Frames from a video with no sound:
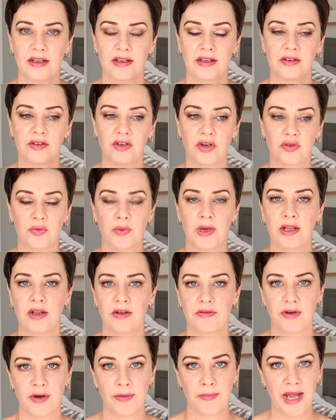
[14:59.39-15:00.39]
it goes well
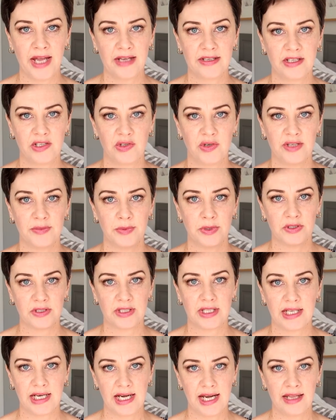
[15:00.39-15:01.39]
over a maxi dress because
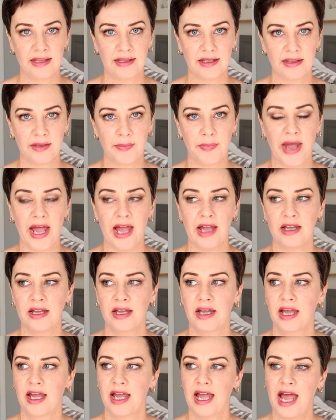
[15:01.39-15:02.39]
of the length at the back
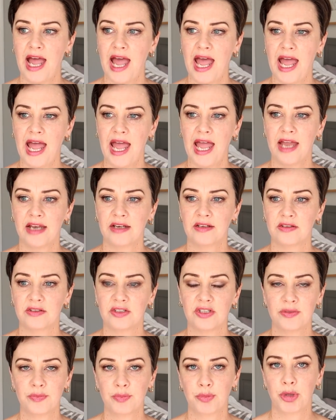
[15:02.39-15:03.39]
and
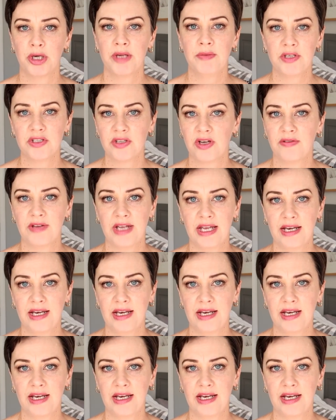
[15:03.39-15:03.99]
just pretty much over